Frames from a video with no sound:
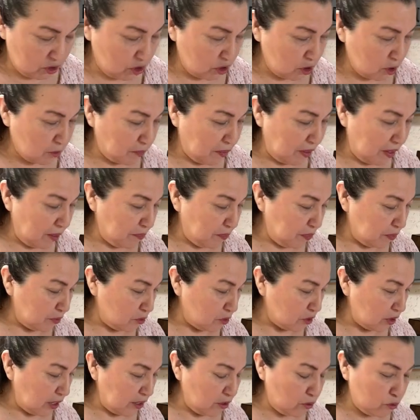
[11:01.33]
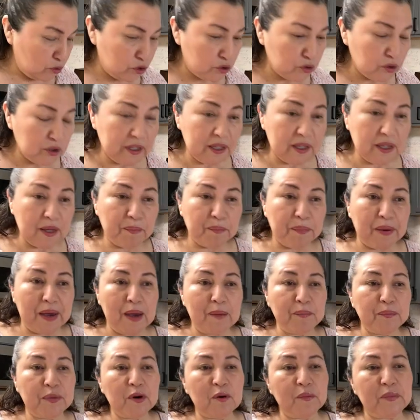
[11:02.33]
just peppers, and usually the
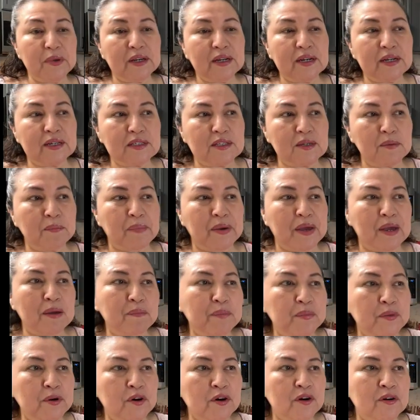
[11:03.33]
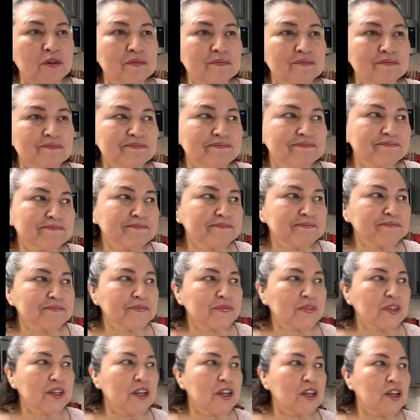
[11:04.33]
pepper, because the pepper,
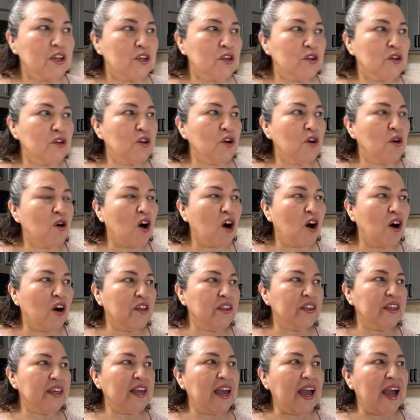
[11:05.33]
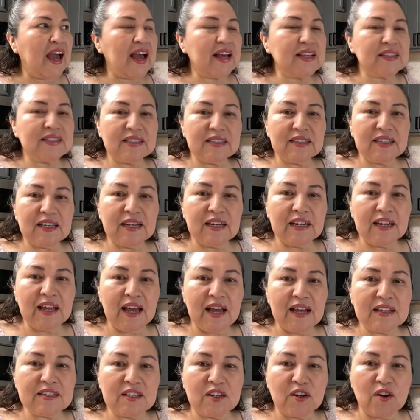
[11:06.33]
all the acid that it
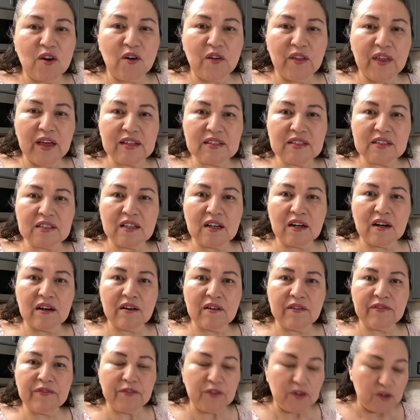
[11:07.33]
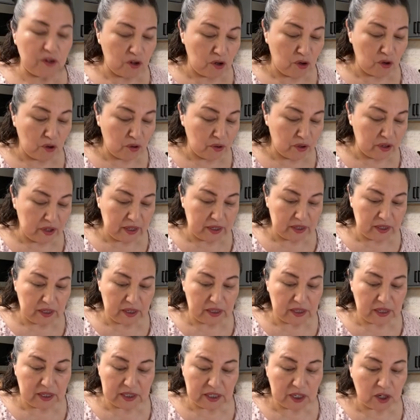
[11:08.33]
has and all that stuff,
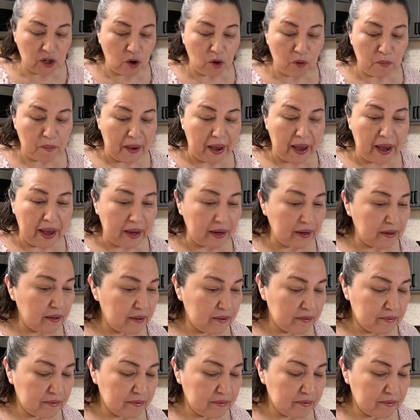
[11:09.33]
it doesn't go bad.